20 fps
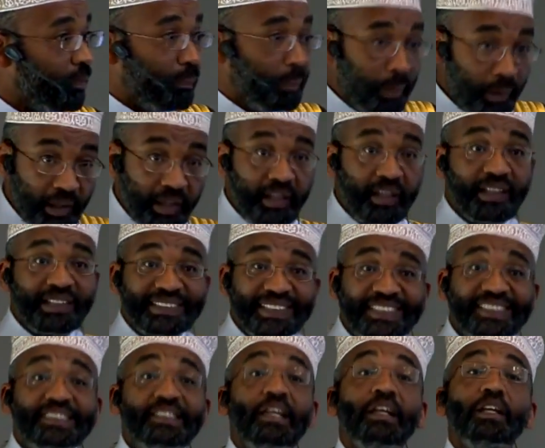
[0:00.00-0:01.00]
Bullying is
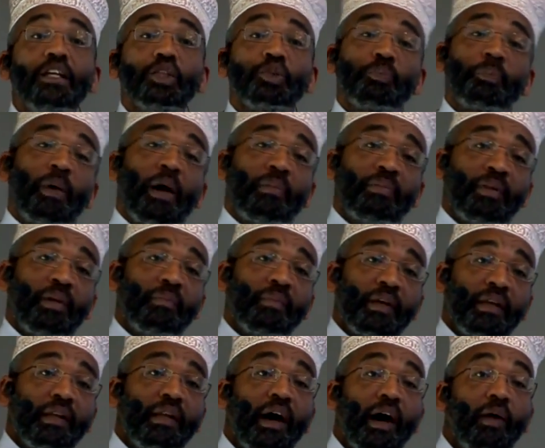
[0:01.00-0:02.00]
a serious problem
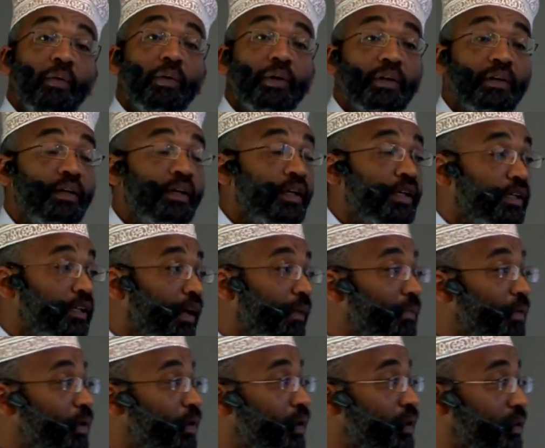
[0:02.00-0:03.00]
in our
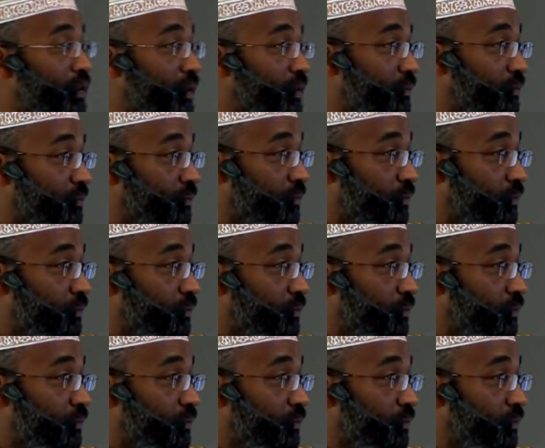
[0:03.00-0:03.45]
community.